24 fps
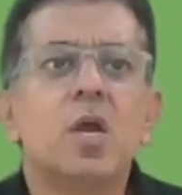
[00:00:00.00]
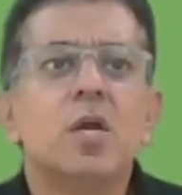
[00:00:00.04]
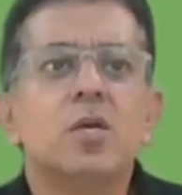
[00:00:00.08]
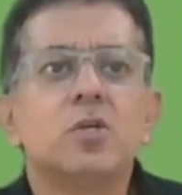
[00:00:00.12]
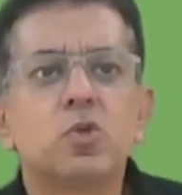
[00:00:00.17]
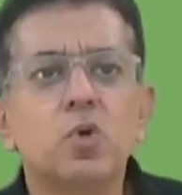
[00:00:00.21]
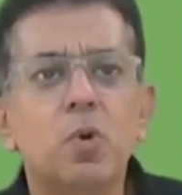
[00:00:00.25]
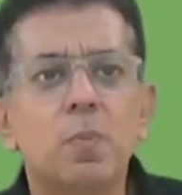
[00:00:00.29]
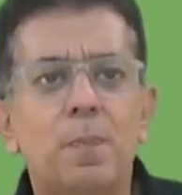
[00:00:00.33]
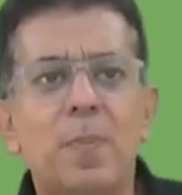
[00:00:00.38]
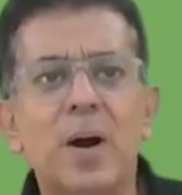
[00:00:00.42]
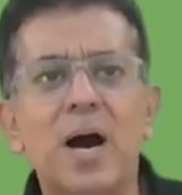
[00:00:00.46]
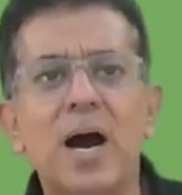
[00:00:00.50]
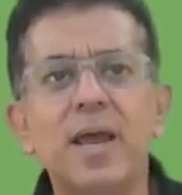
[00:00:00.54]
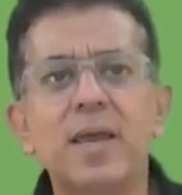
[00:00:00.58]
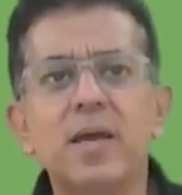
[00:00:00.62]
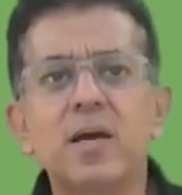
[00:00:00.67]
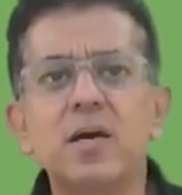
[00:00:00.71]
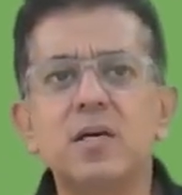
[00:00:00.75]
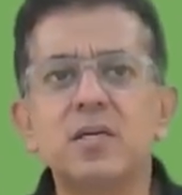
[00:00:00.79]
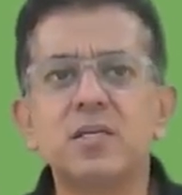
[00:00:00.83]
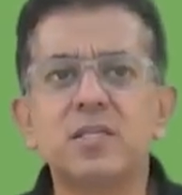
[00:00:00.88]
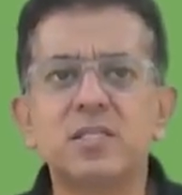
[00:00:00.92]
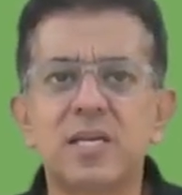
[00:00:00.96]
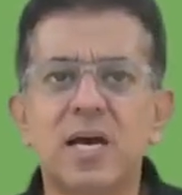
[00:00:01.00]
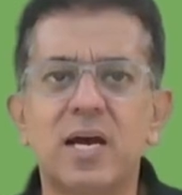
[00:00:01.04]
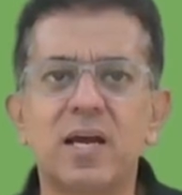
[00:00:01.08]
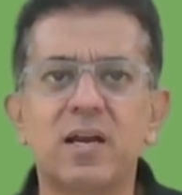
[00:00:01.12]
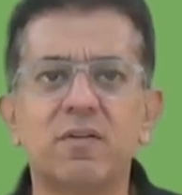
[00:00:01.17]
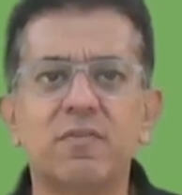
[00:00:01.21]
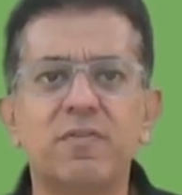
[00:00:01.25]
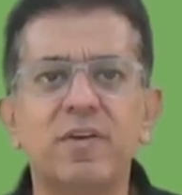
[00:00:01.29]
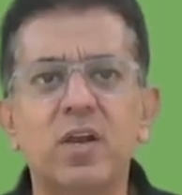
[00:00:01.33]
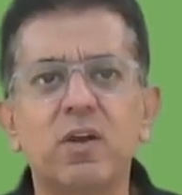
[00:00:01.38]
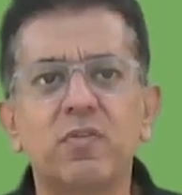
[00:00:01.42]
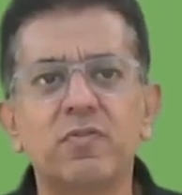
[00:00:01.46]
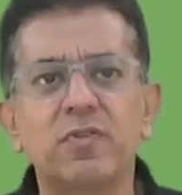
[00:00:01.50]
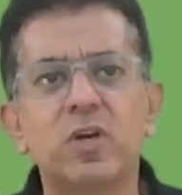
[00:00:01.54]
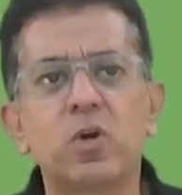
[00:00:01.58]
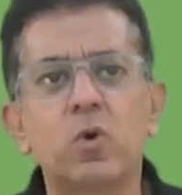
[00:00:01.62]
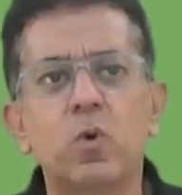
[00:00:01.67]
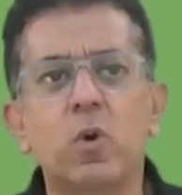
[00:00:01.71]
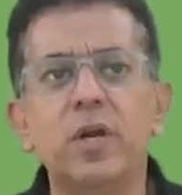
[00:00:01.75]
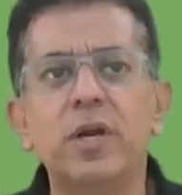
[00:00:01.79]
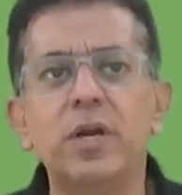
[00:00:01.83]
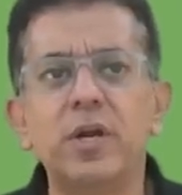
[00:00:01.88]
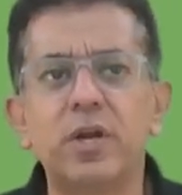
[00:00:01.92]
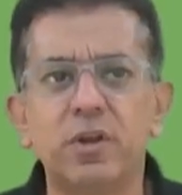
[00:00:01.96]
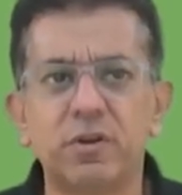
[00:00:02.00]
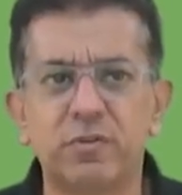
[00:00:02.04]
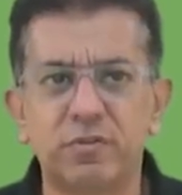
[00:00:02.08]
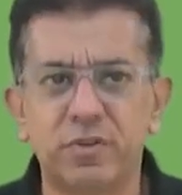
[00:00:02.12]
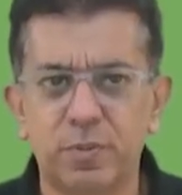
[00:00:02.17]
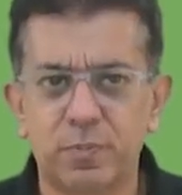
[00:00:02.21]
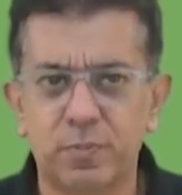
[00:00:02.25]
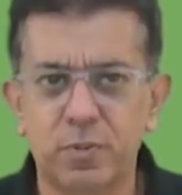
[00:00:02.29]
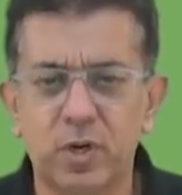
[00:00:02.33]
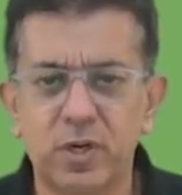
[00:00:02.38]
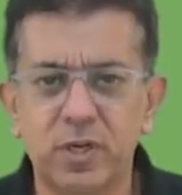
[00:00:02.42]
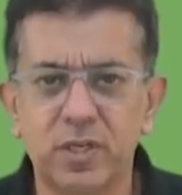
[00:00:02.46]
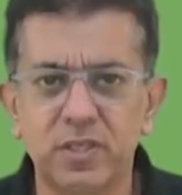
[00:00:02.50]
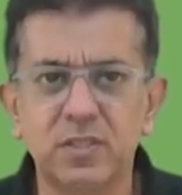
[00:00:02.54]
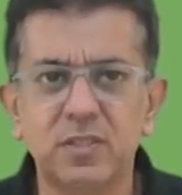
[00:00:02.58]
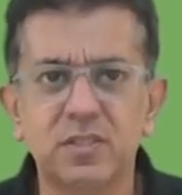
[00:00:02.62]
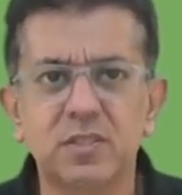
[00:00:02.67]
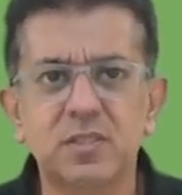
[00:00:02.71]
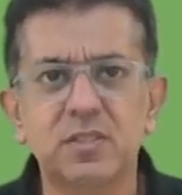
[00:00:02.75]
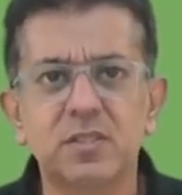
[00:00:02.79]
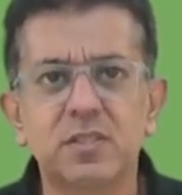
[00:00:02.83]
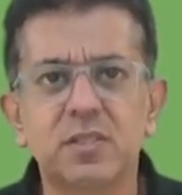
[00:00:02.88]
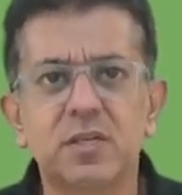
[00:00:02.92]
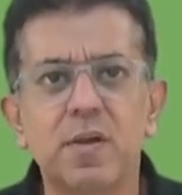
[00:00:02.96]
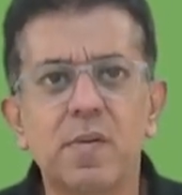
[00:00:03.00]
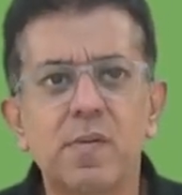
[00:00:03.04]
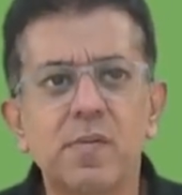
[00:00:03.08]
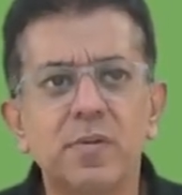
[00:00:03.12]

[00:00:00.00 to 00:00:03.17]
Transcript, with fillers: So buyers are aware of the quality of the products